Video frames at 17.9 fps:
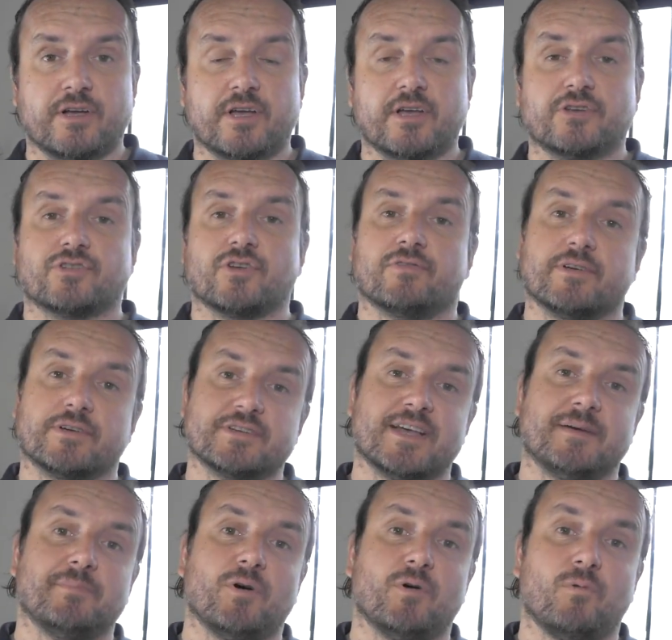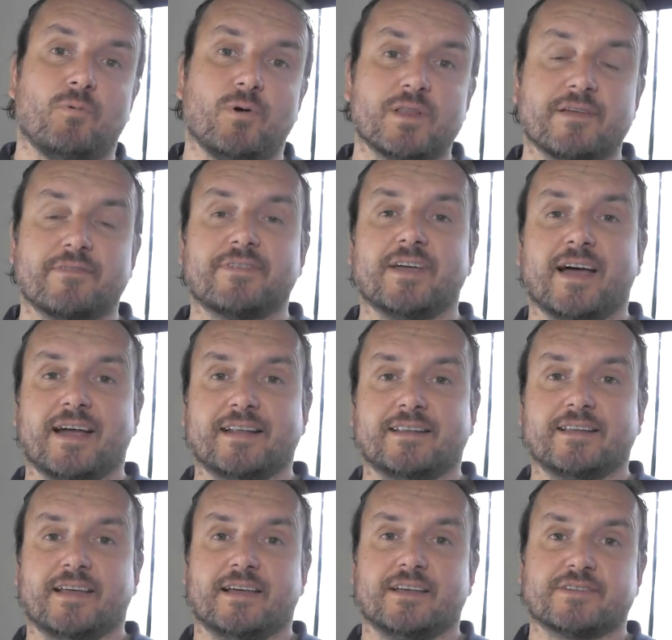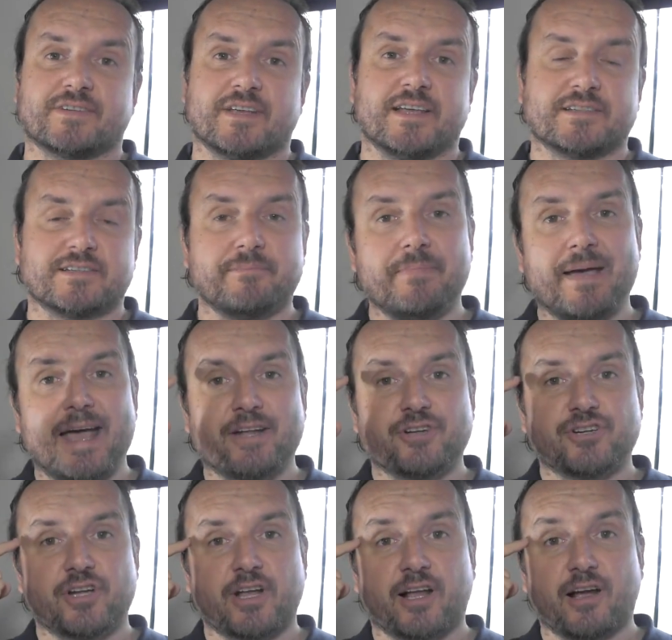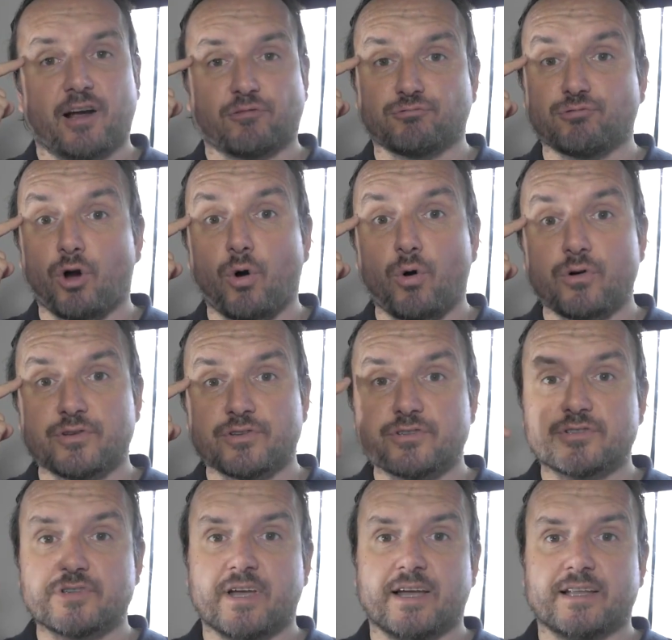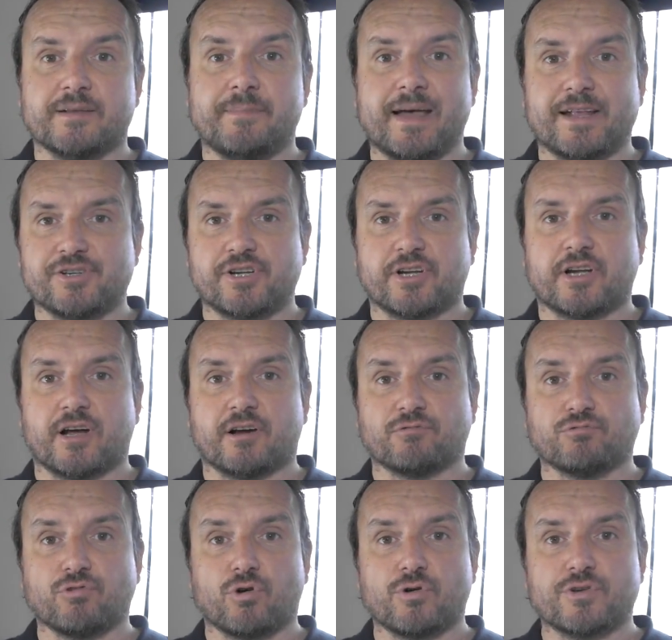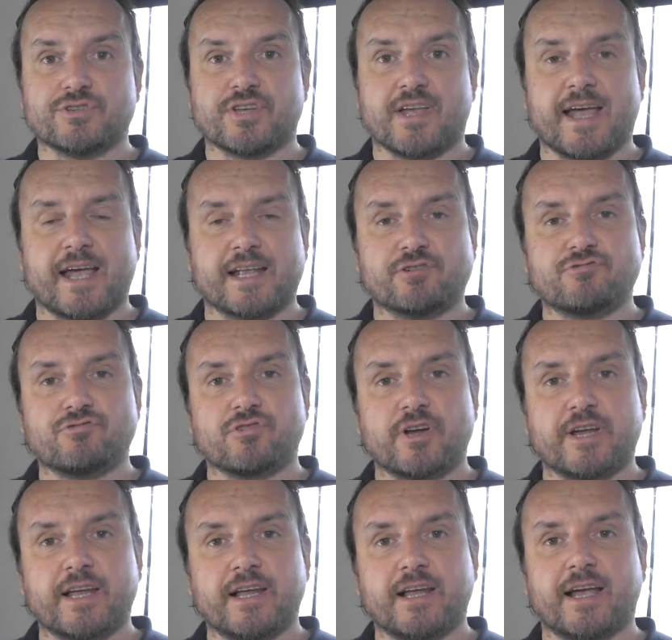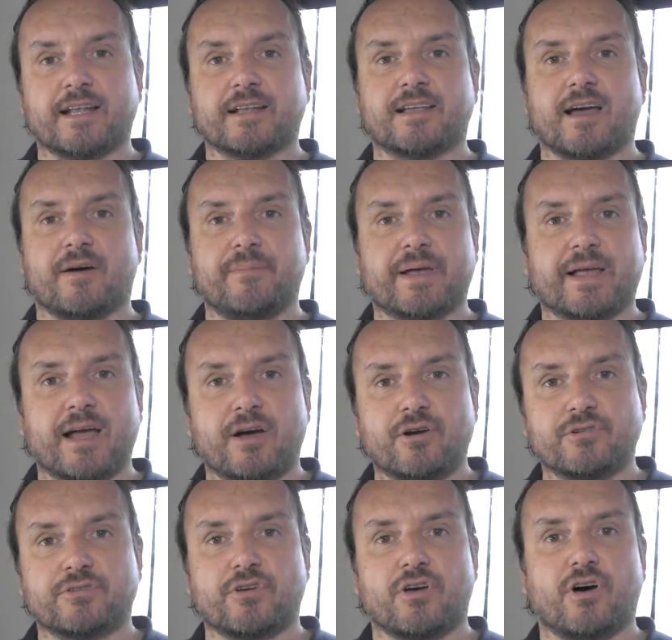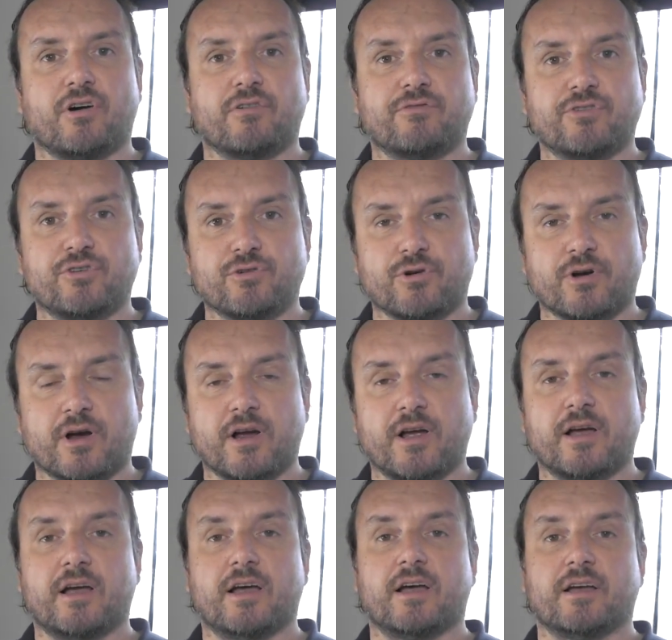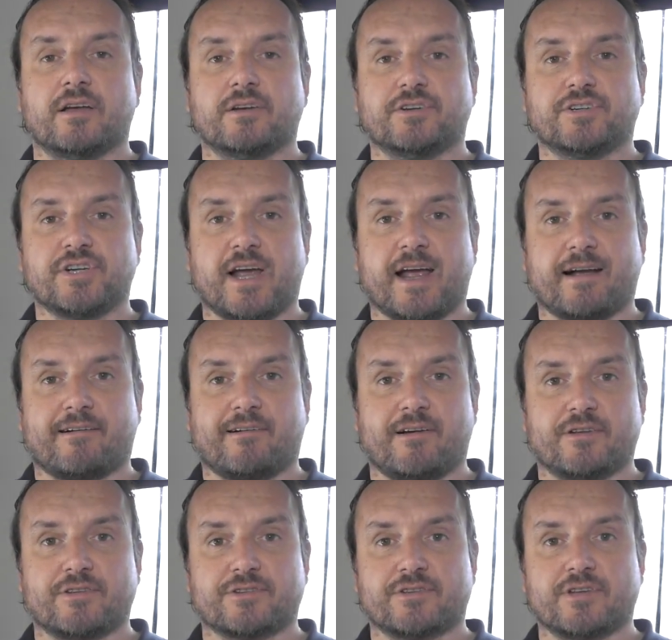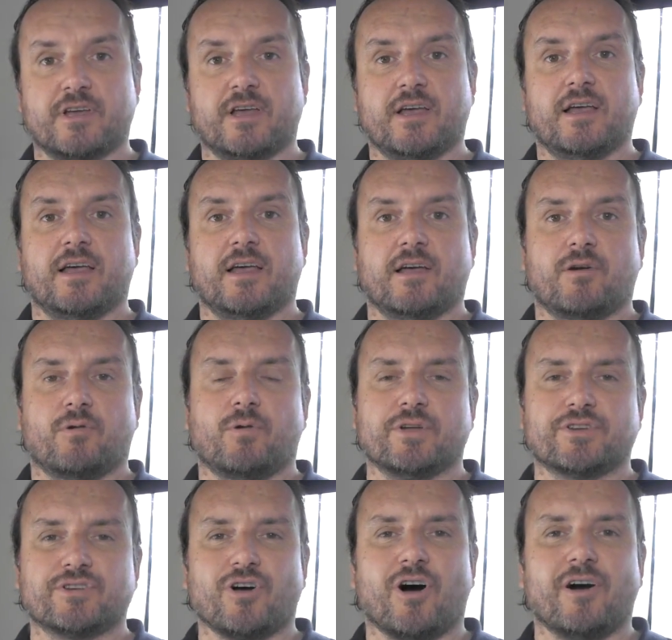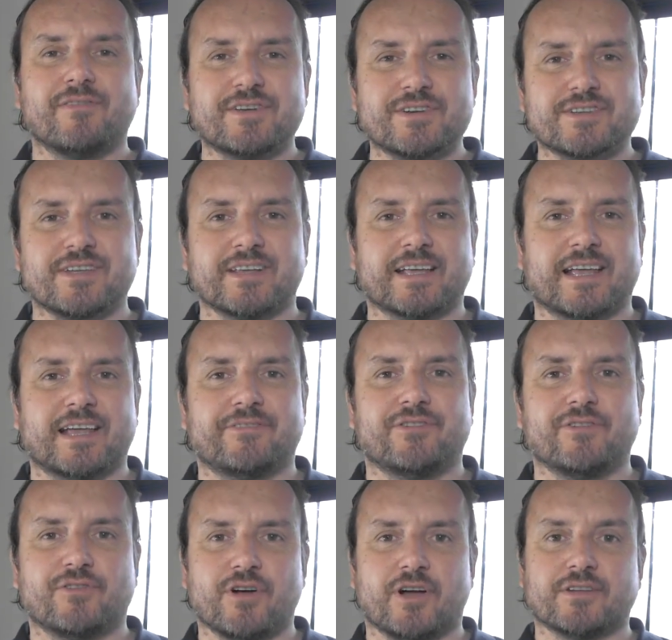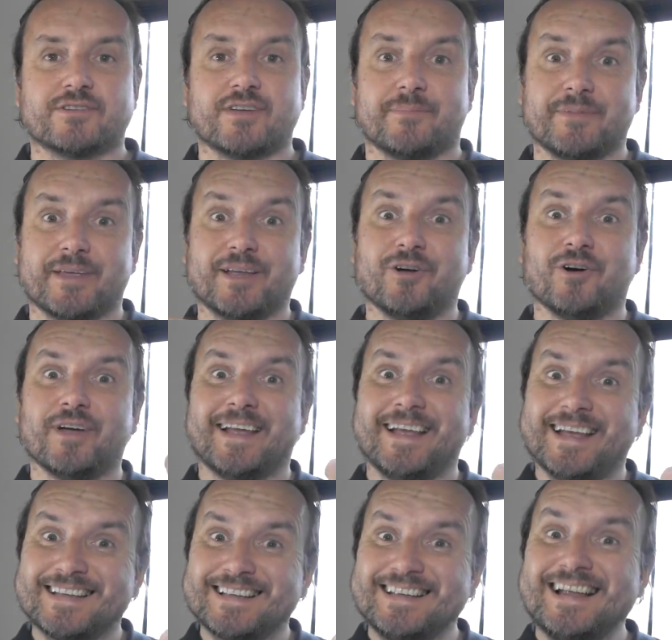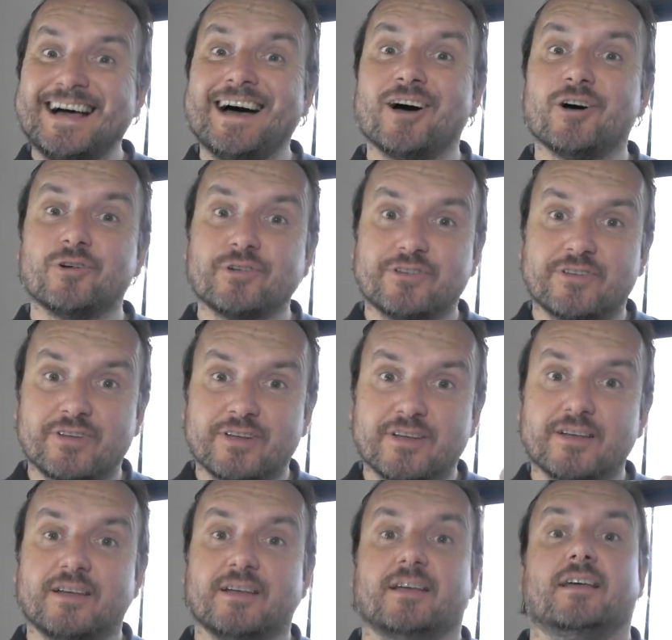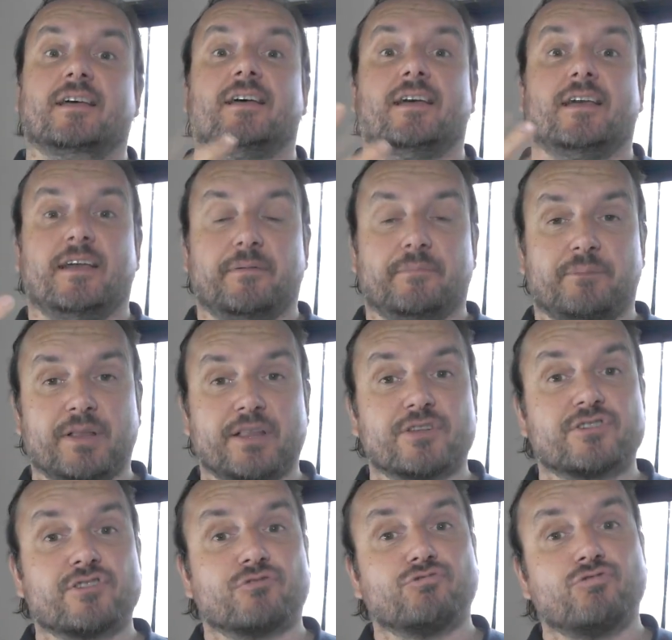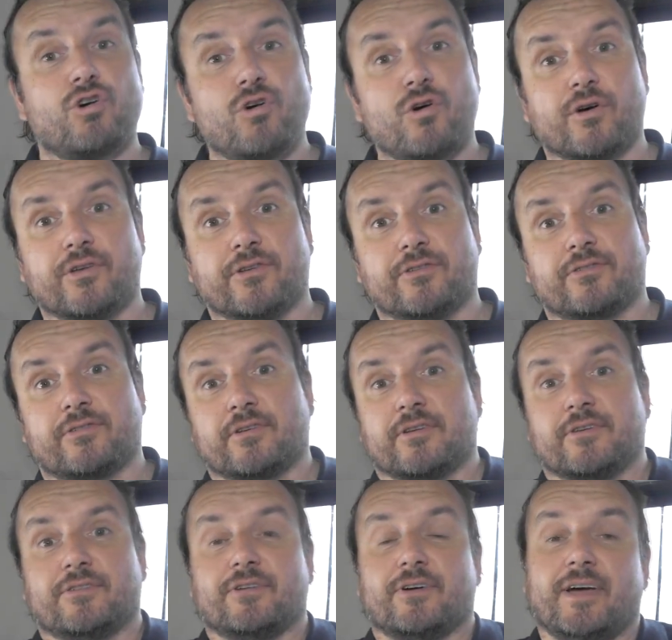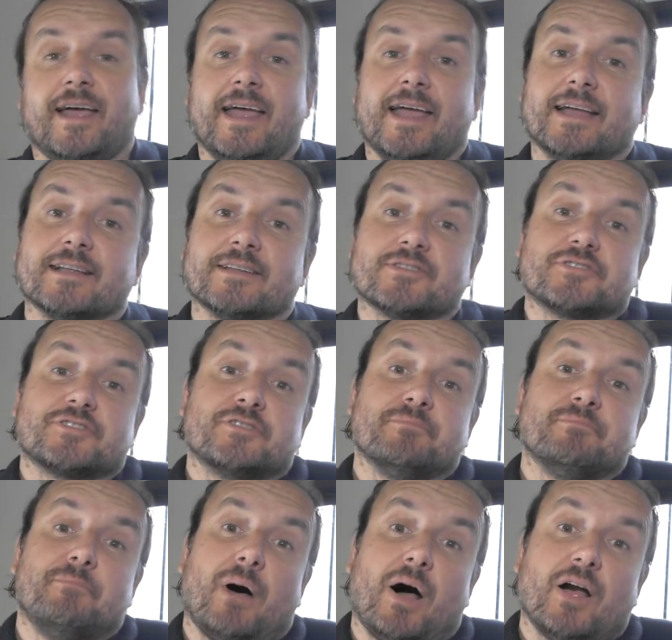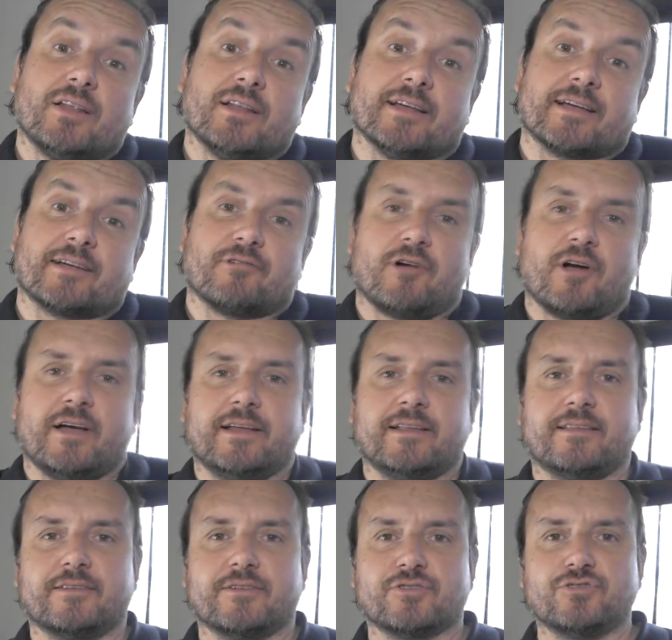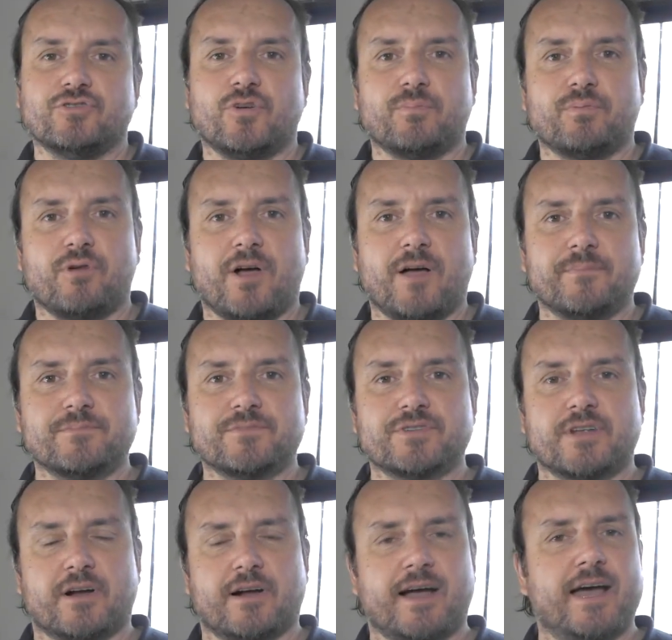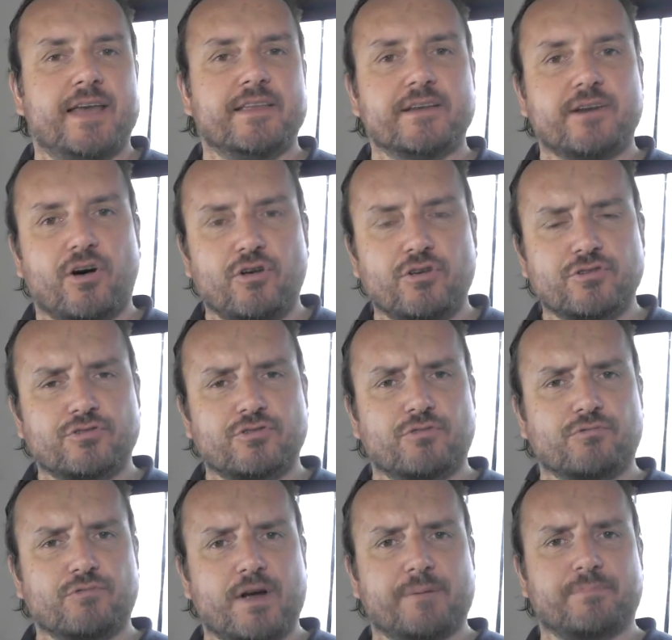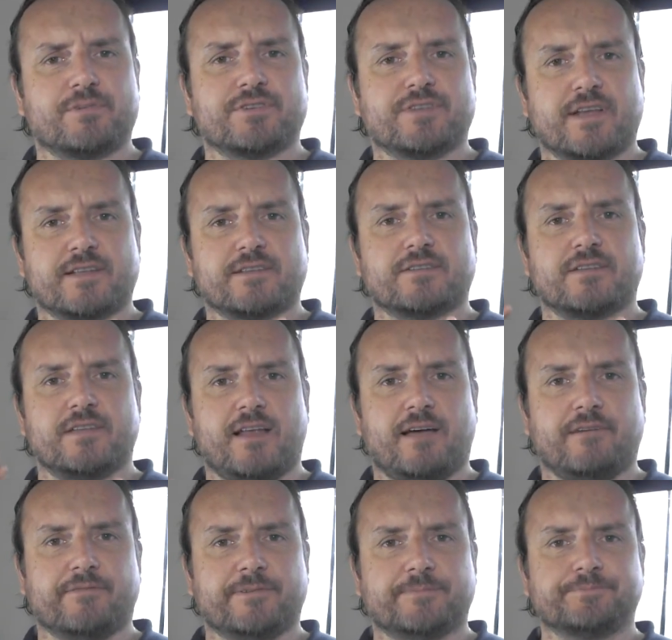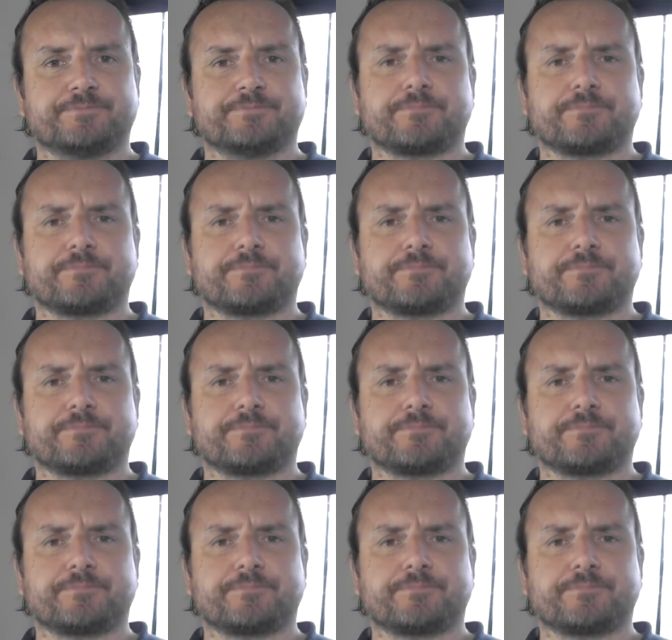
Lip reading: So, for example, one of the ideas is imagining a rose and imagining a rose entering and coming out of your chakras, which obviously, if you've got something going in and out, but it's a rose, so hey, it's symbolic, right? There's no problems there. And it also represents love.